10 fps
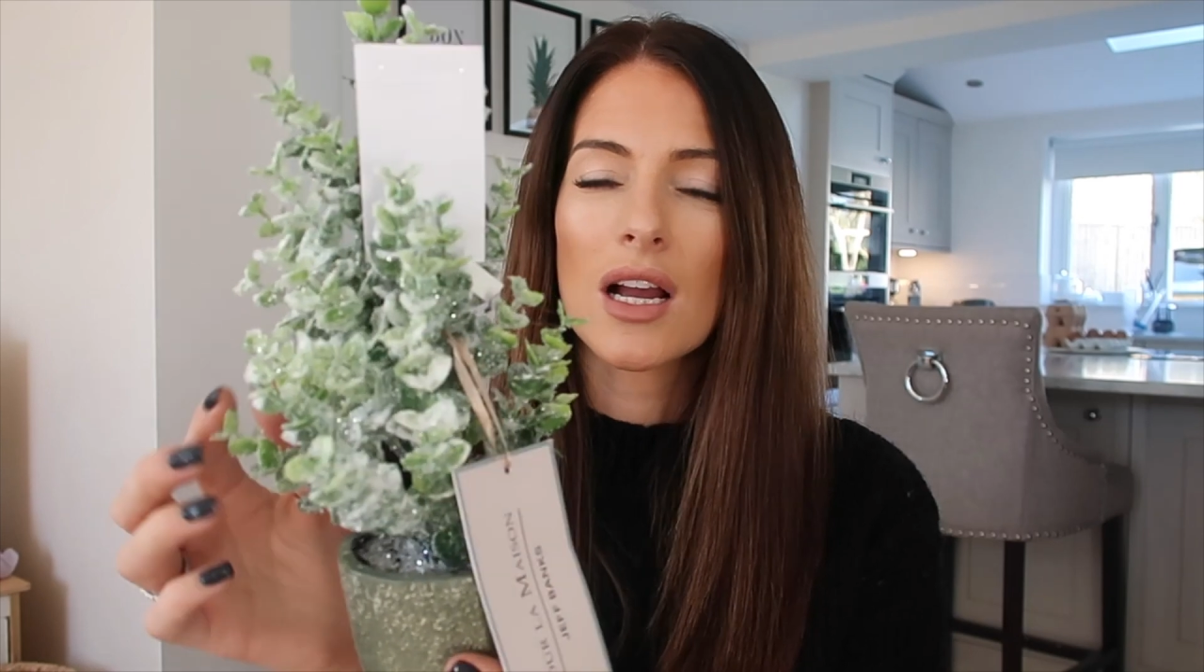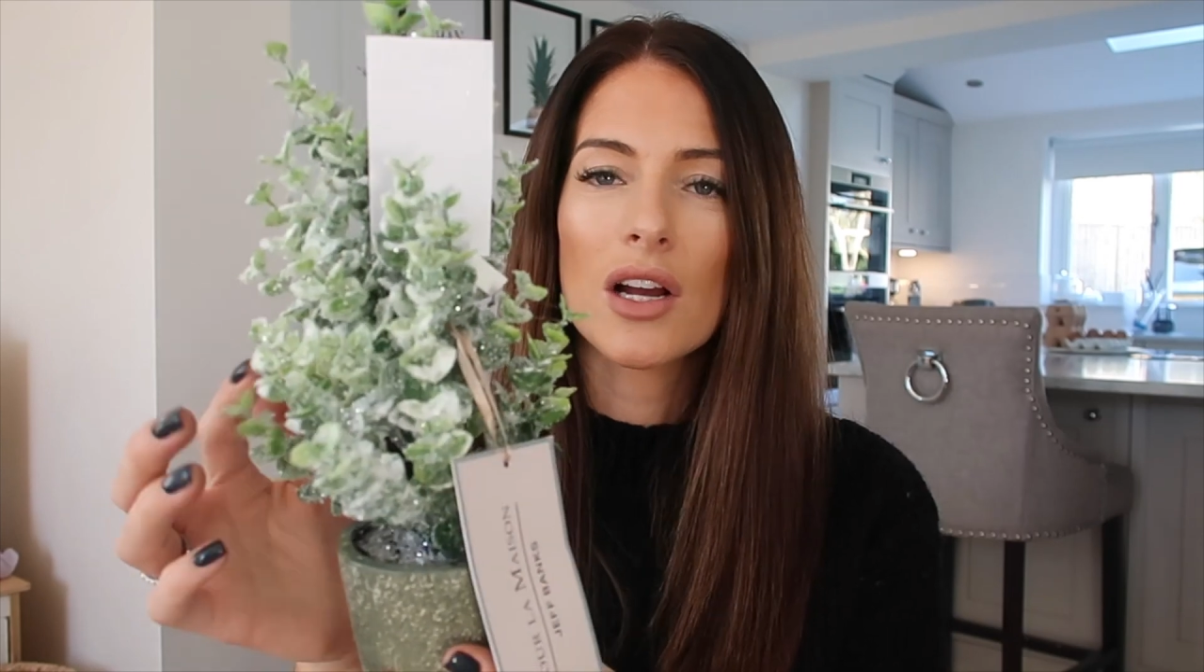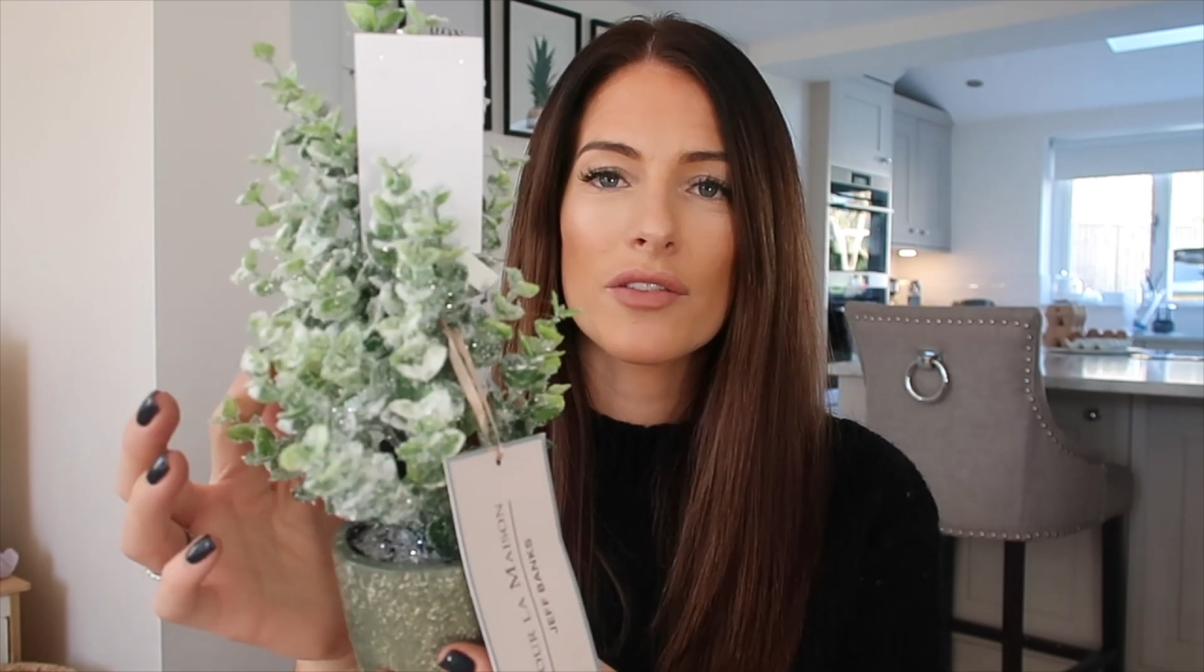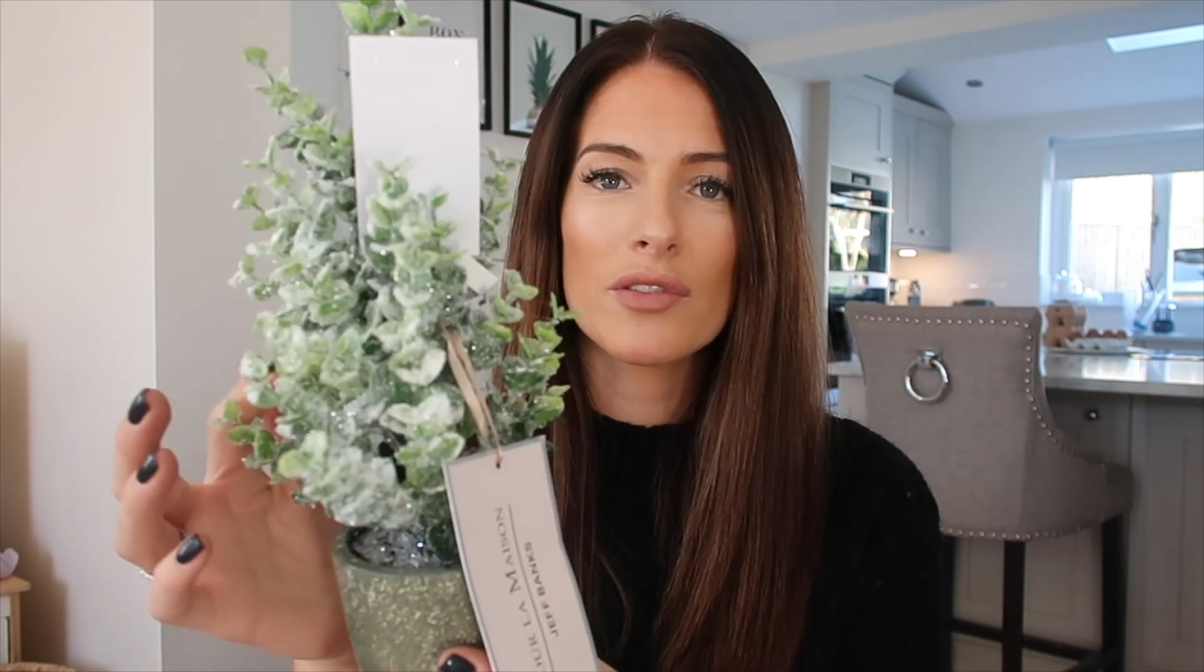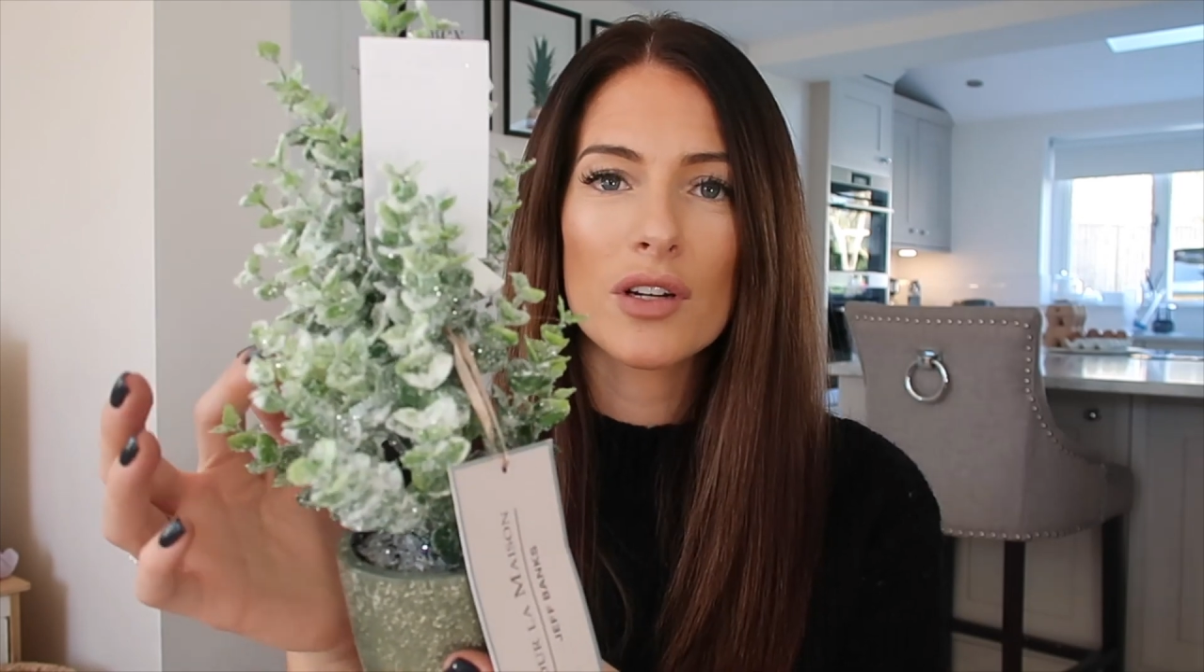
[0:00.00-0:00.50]

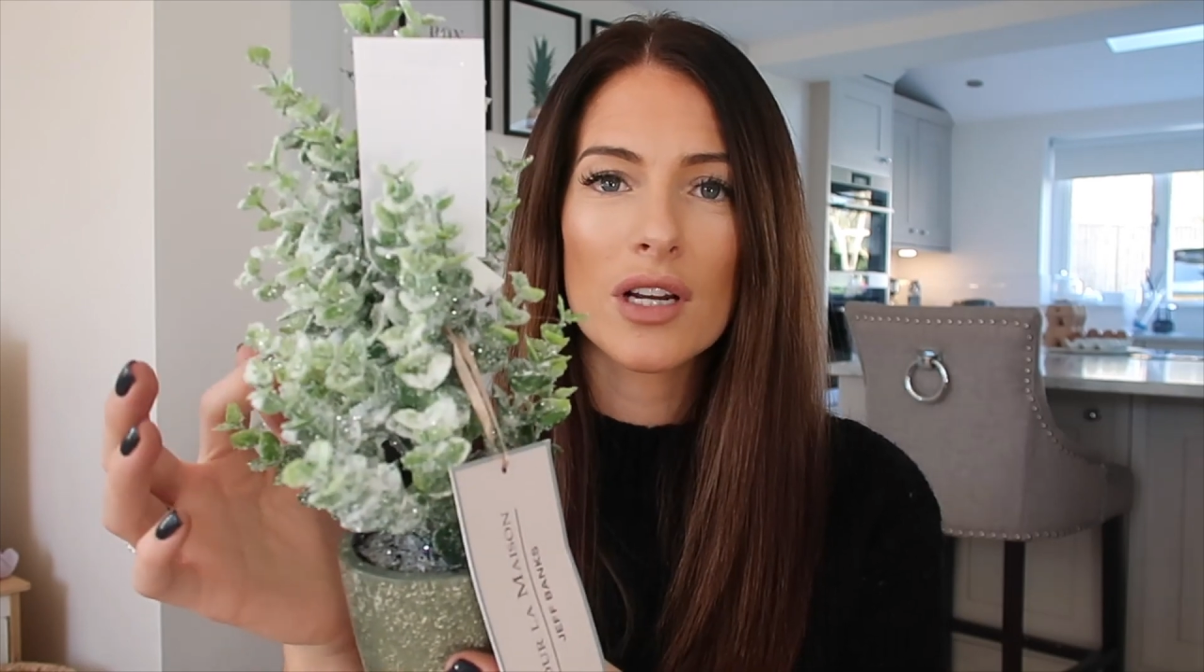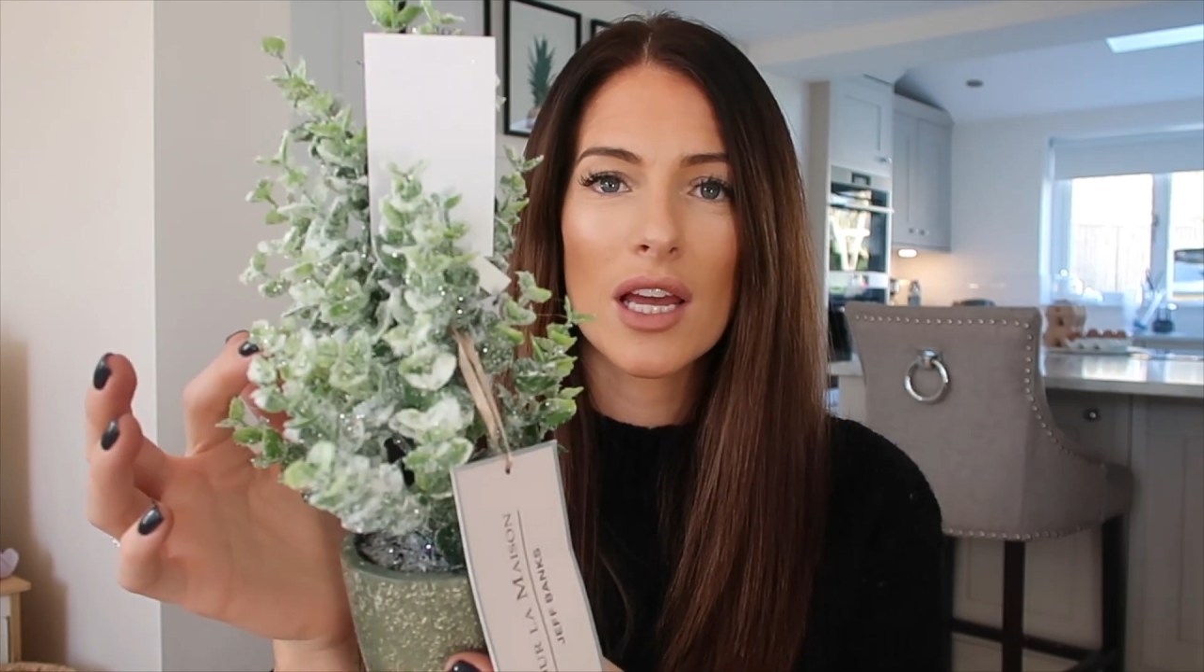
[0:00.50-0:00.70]
kind of look